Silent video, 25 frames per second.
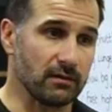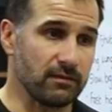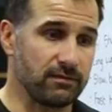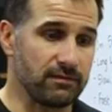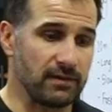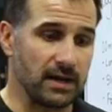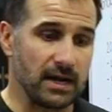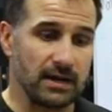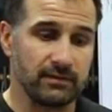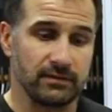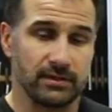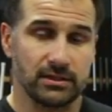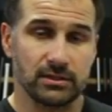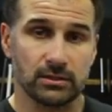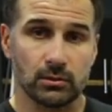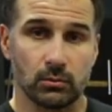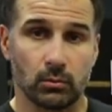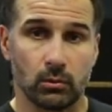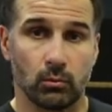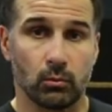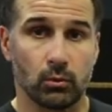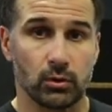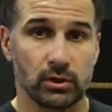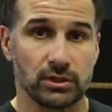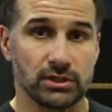a five liter
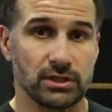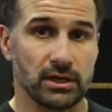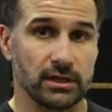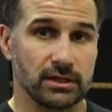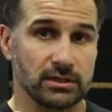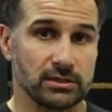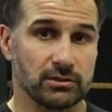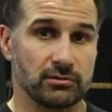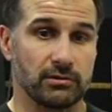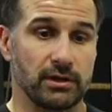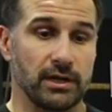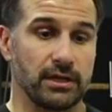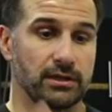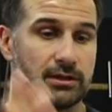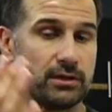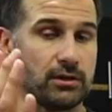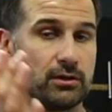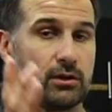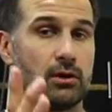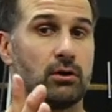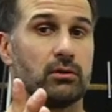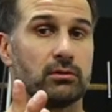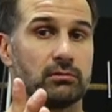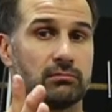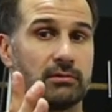water jug is great. You
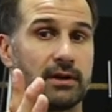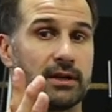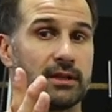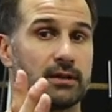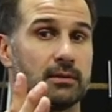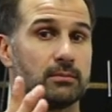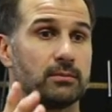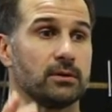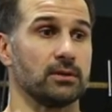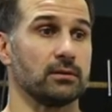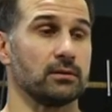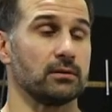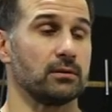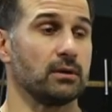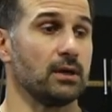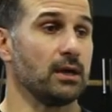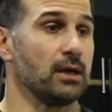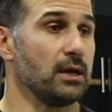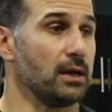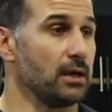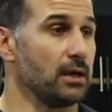can hold it right in the middle.